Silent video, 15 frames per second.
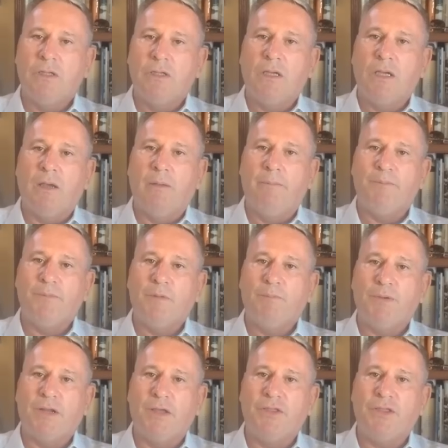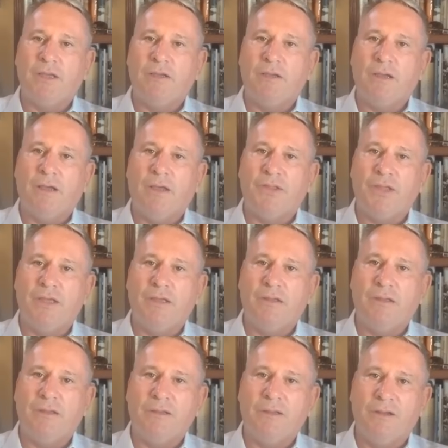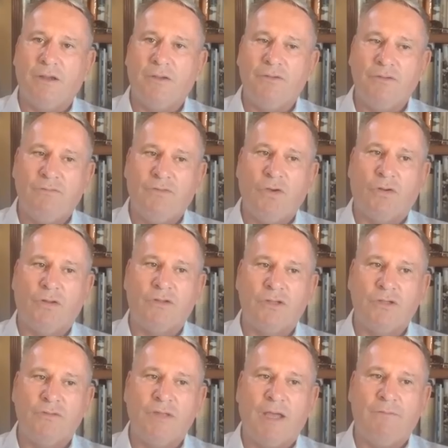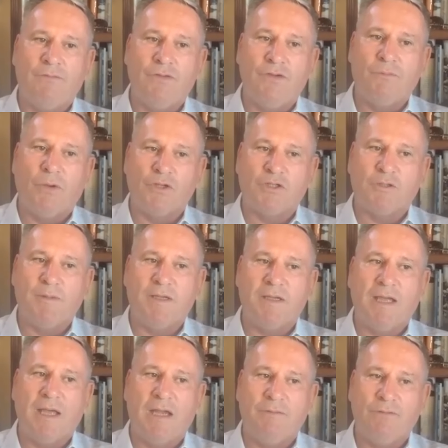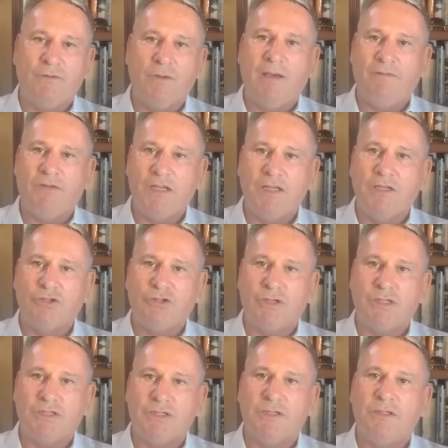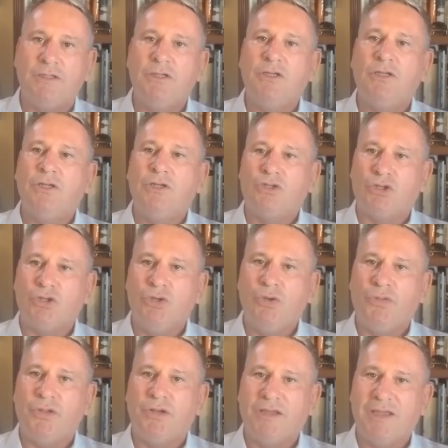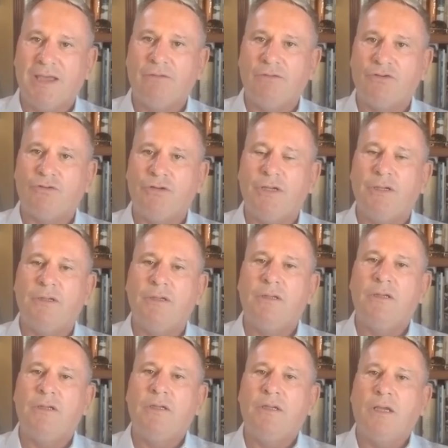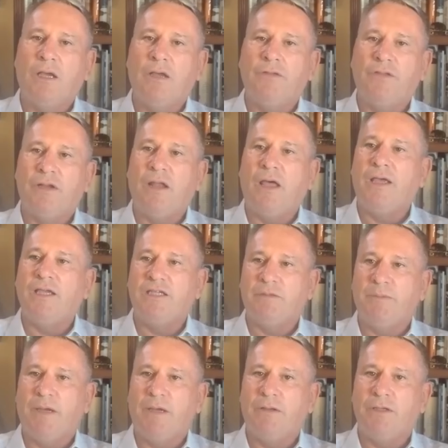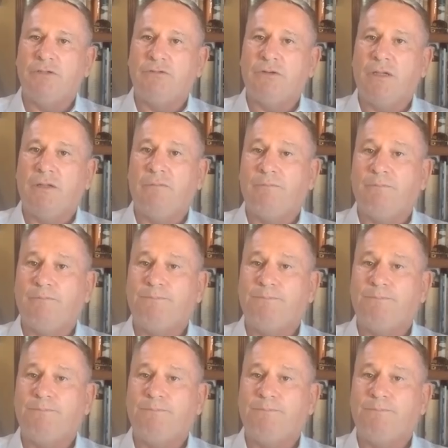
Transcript: Um, but I think I think you know you've got to do that if you possibly can if you have any interest in truth and countering uh, the lies about Israel.